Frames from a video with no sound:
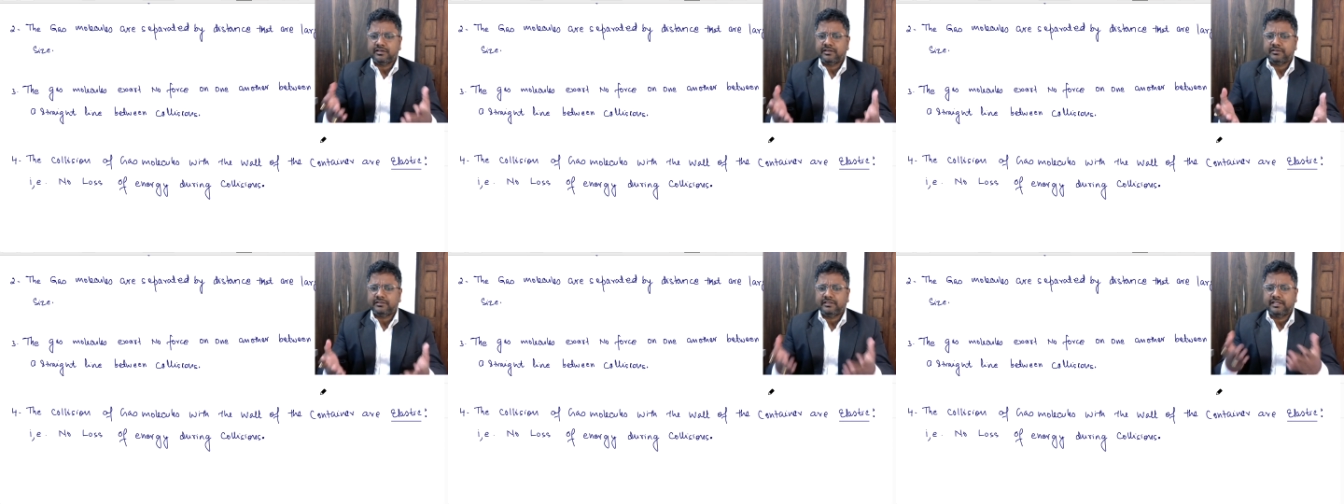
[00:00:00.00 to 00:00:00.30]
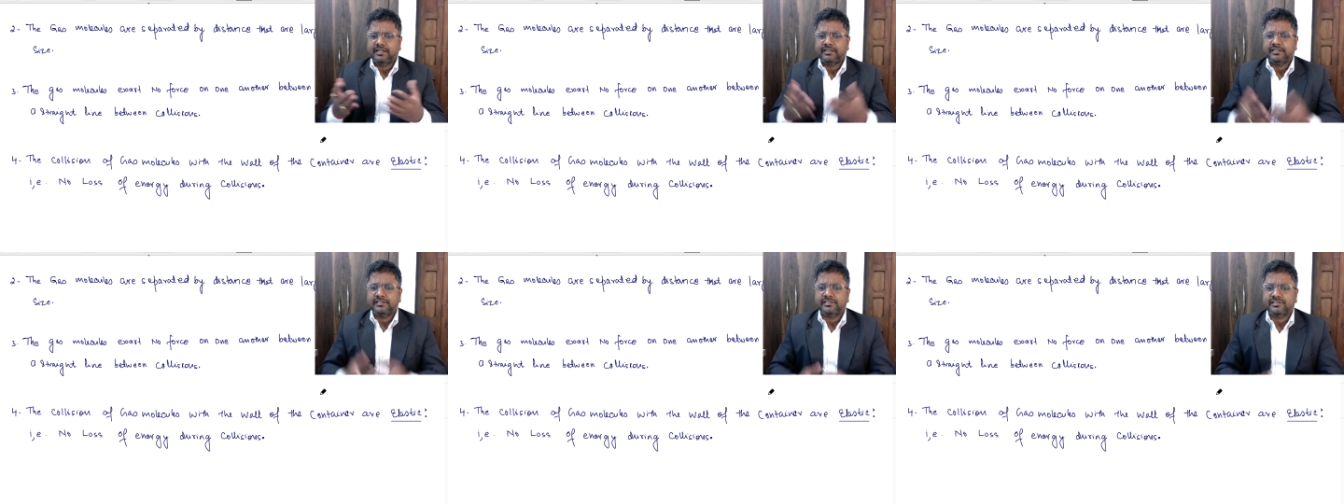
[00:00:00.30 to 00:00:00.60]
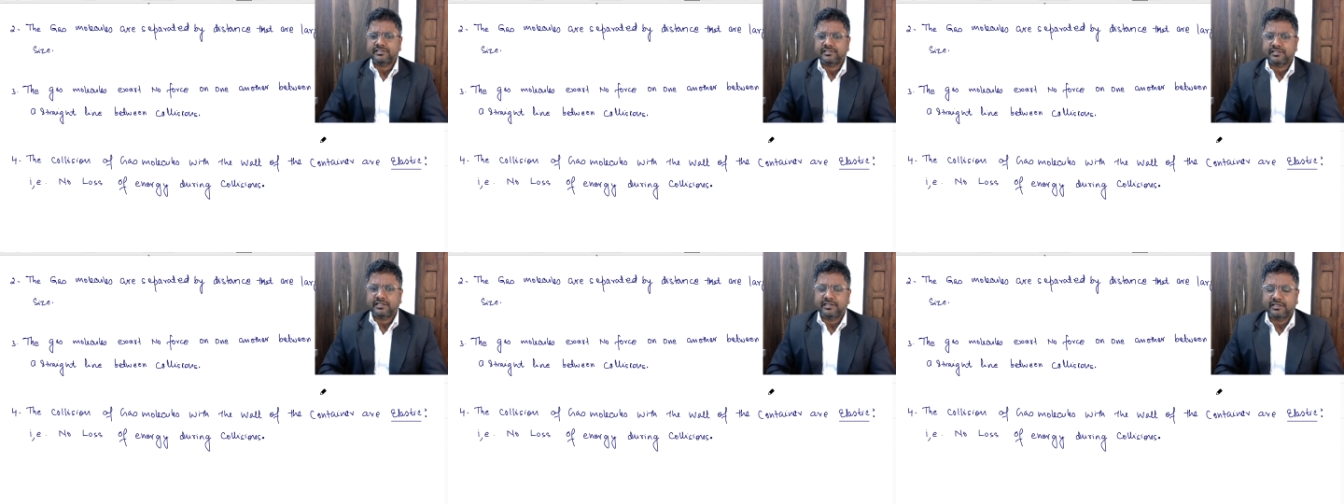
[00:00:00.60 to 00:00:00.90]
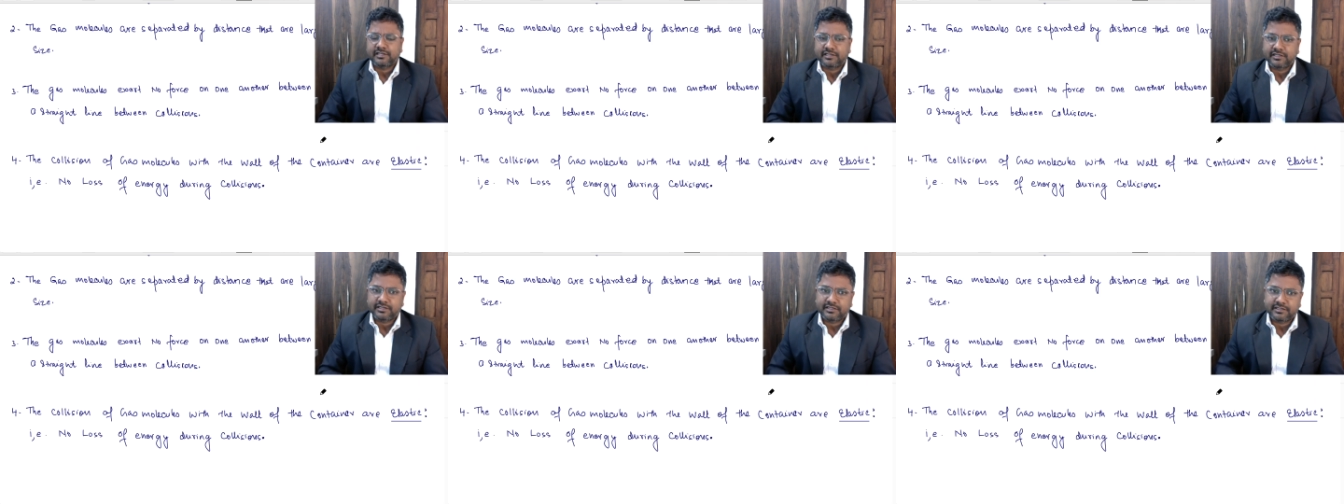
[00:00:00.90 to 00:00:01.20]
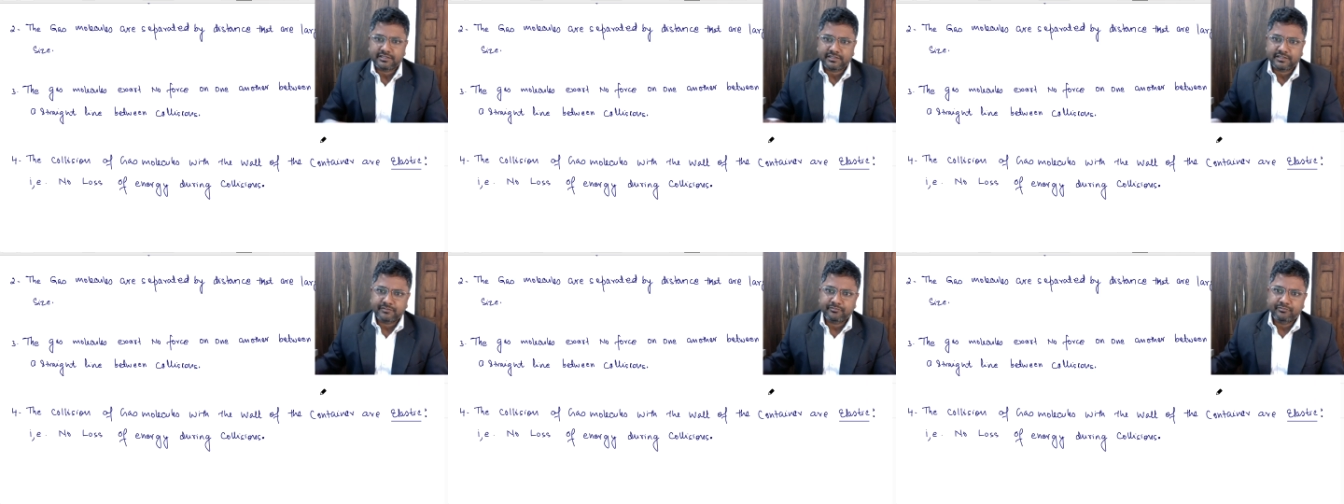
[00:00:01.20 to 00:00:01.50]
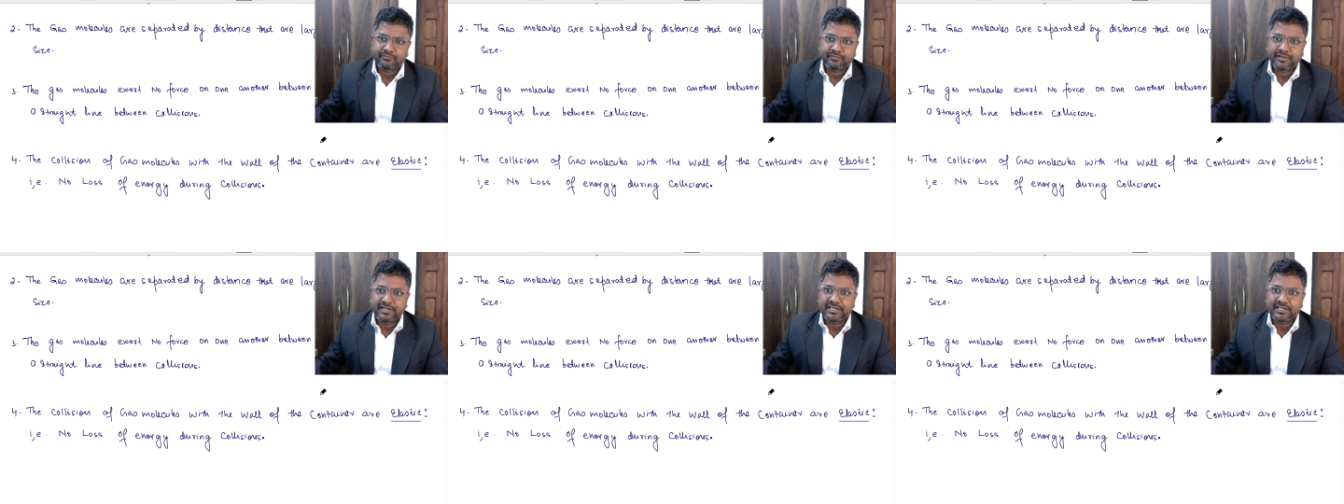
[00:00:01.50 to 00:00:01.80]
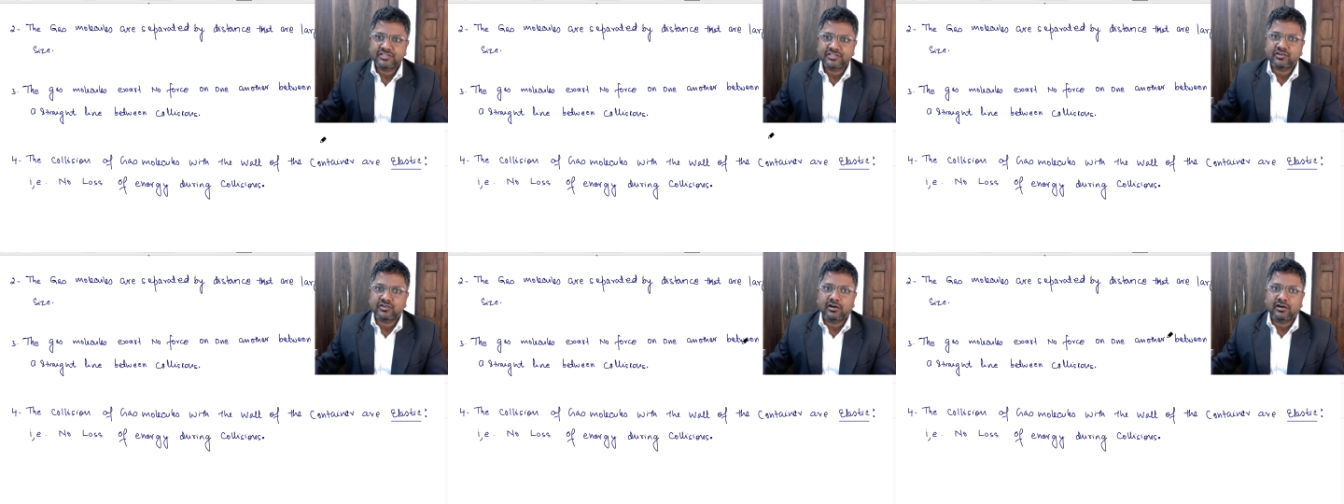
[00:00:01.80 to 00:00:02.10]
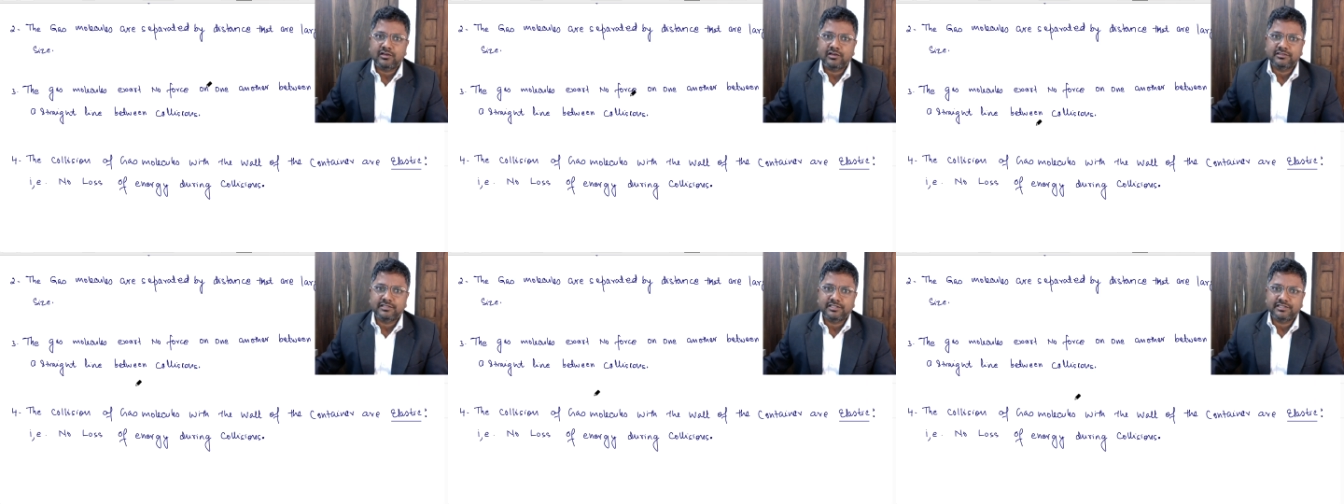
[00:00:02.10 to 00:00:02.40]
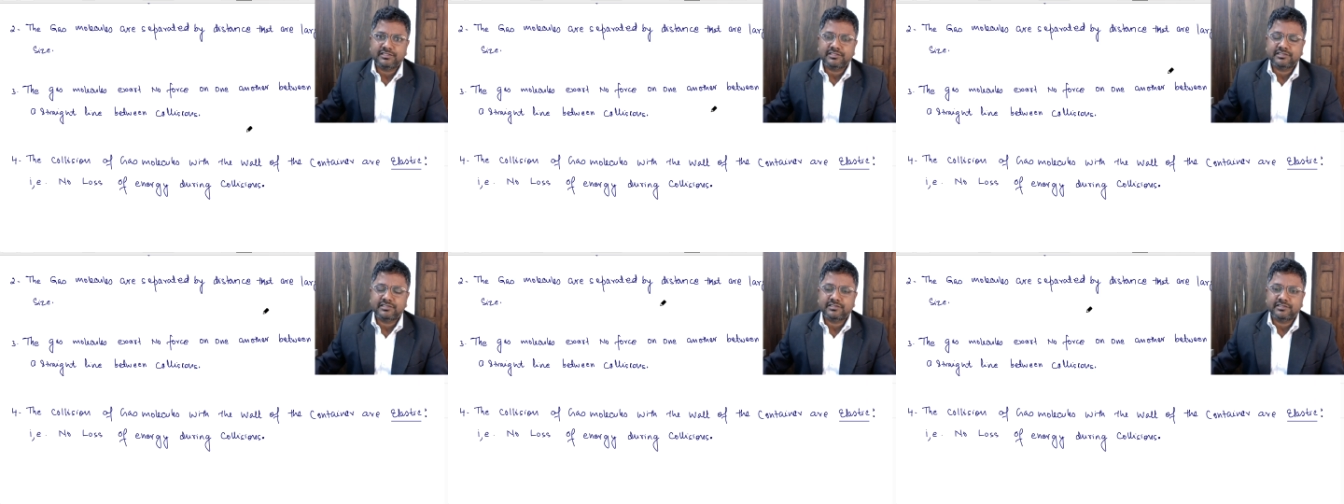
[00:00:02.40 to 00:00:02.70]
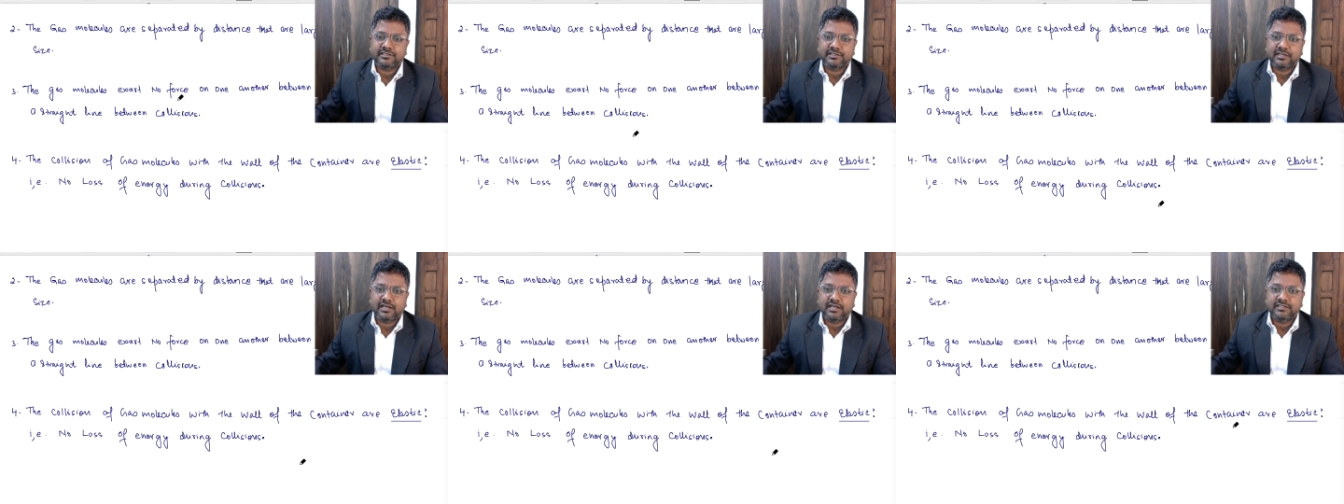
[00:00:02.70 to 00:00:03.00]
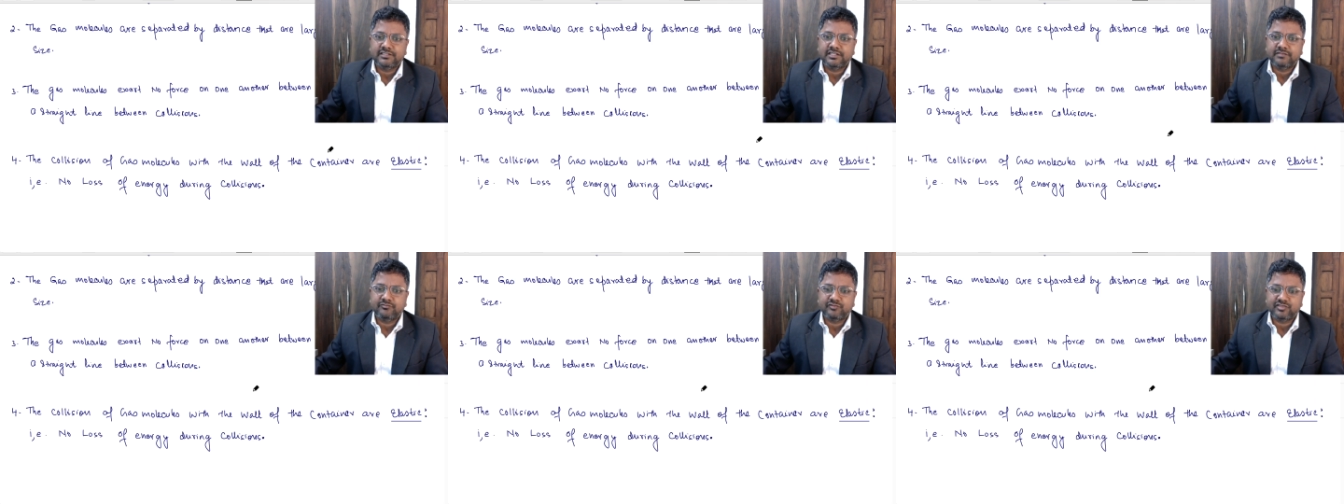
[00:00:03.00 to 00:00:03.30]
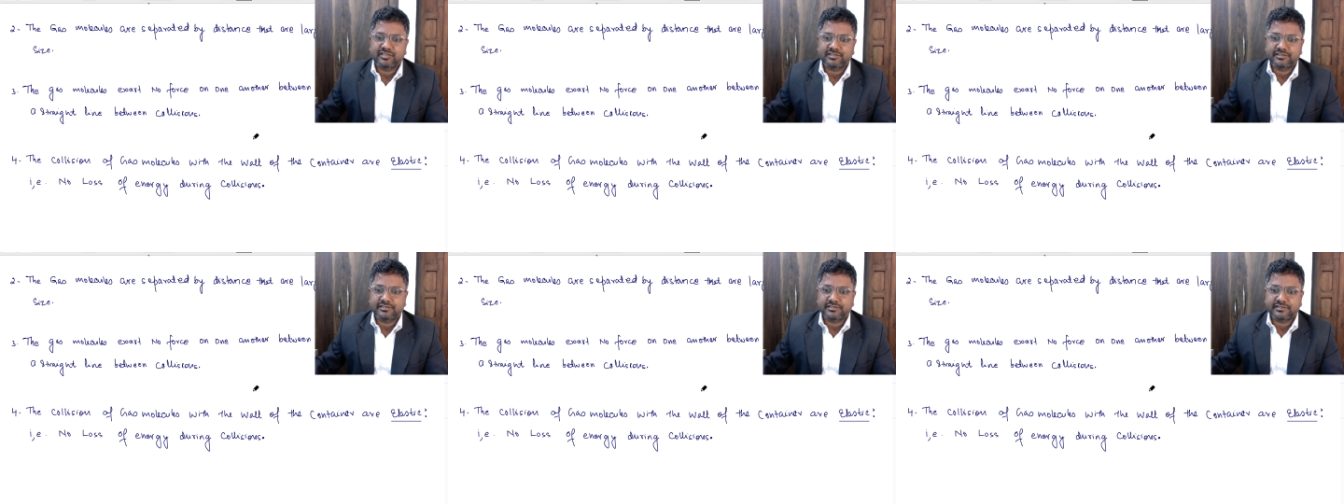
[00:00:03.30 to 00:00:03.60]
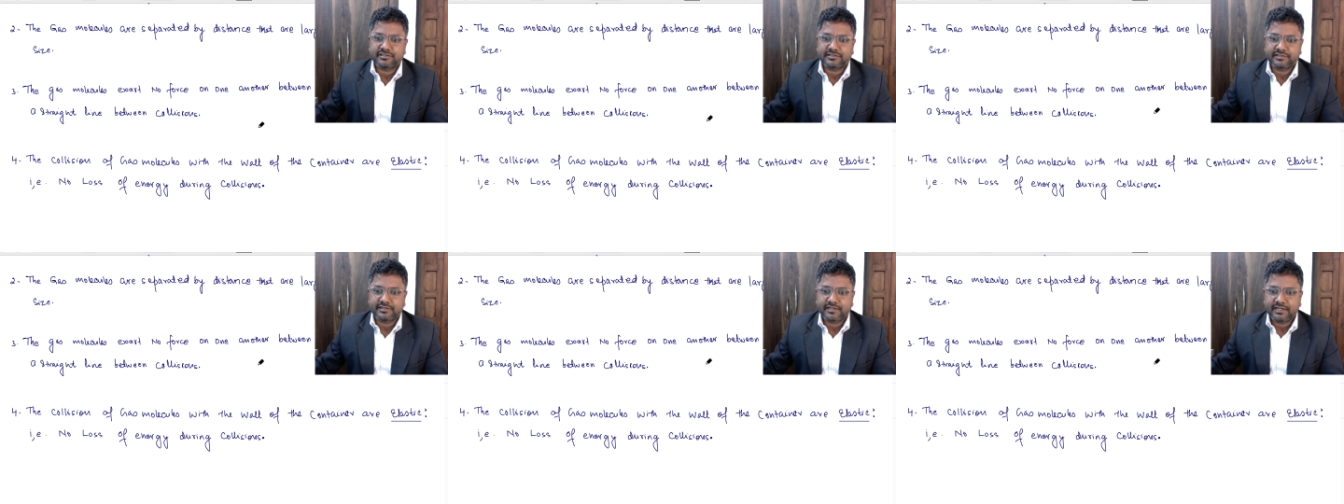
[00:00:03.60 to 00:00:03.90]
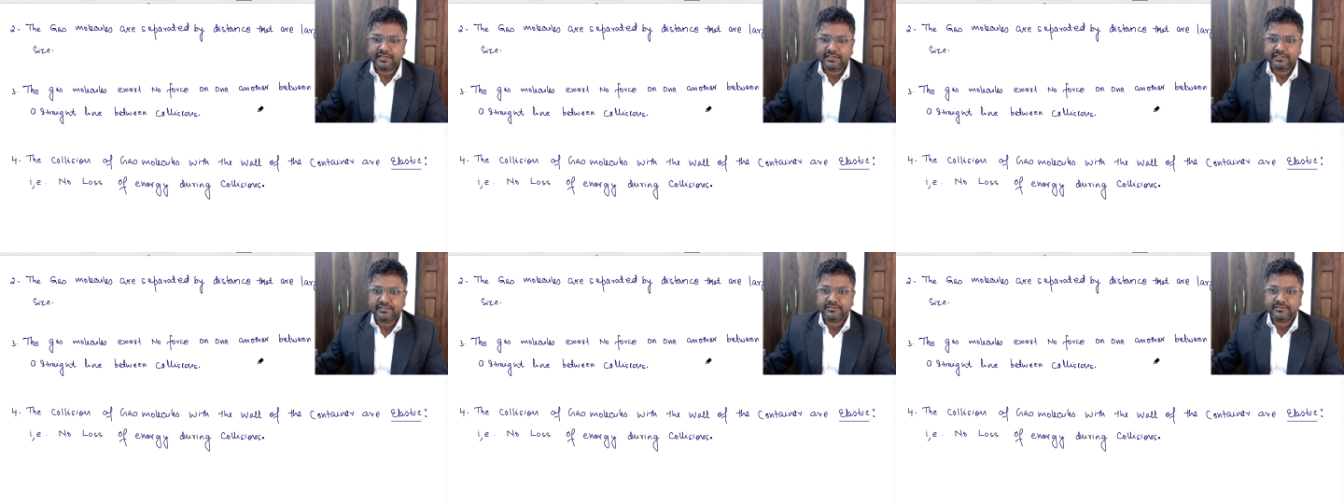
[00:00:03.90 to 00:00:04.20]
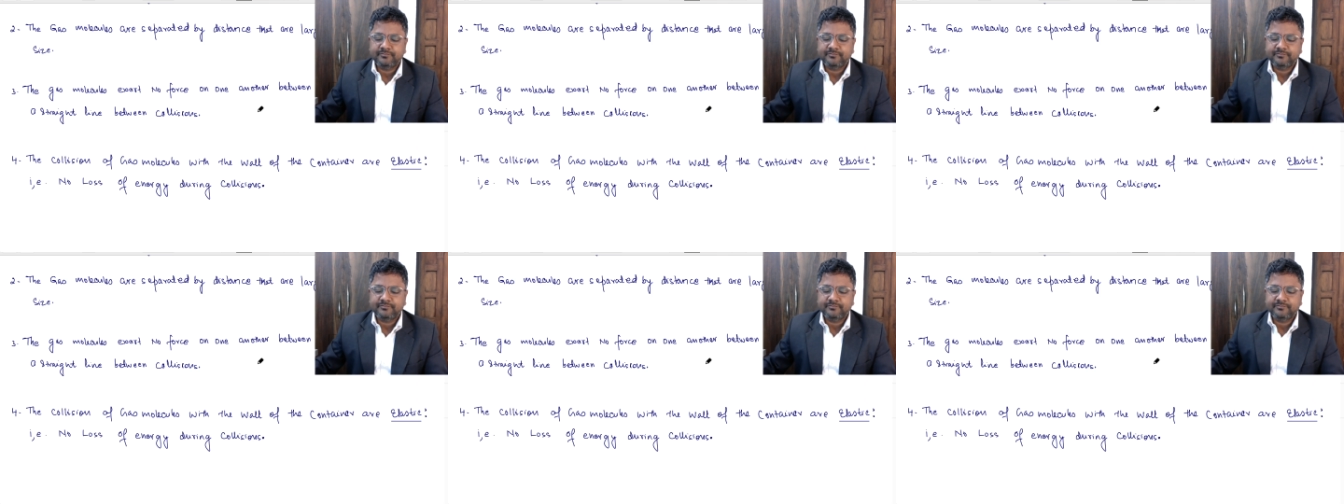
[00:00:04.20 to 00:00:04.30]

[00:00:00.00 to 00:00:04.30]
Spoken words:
That is based on this assumptions, right?